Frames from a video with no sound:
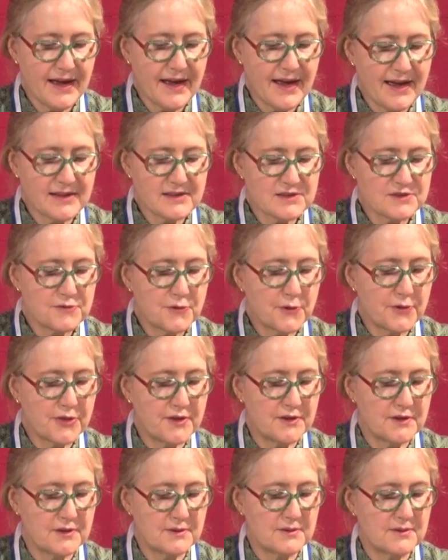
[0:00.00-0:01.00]
As for
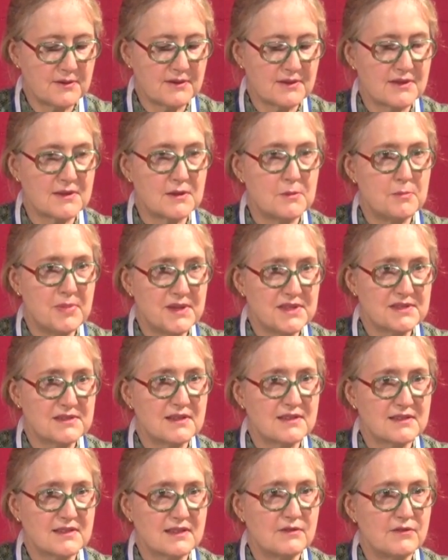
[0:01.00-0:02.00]
the
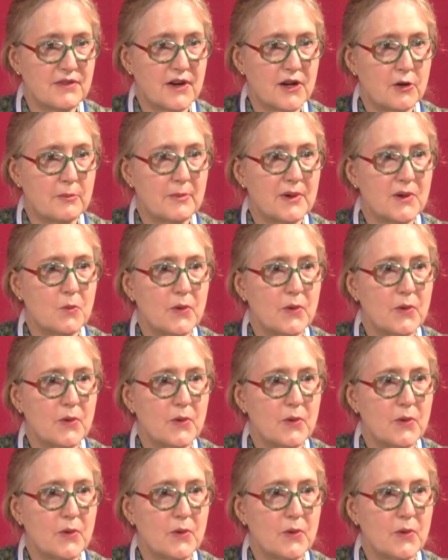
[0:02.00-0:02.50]
business environment,